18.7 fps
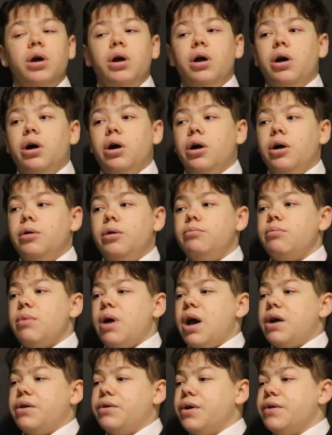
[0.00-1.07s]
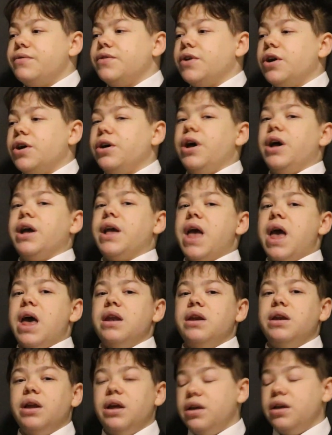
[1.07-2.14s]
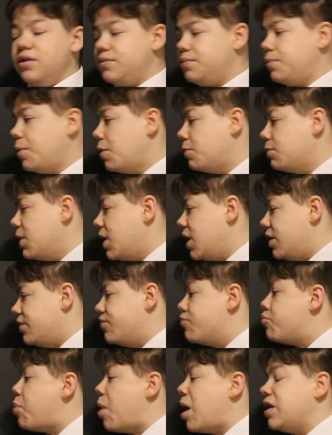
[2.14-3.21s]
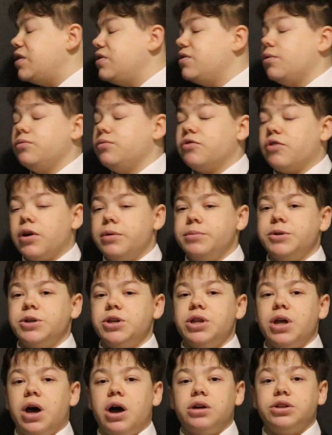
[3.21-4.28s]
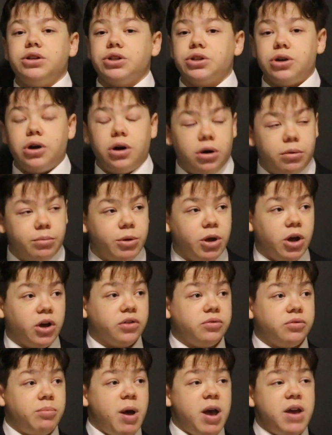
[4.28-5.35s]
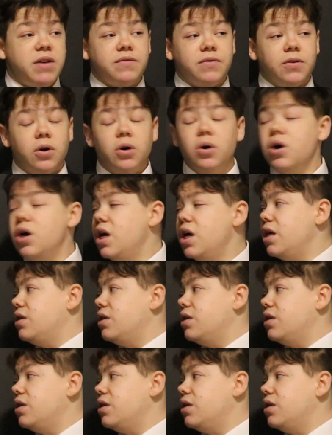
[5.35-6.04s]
However, again, it's probably an unpaid subscription that I just can't pay for.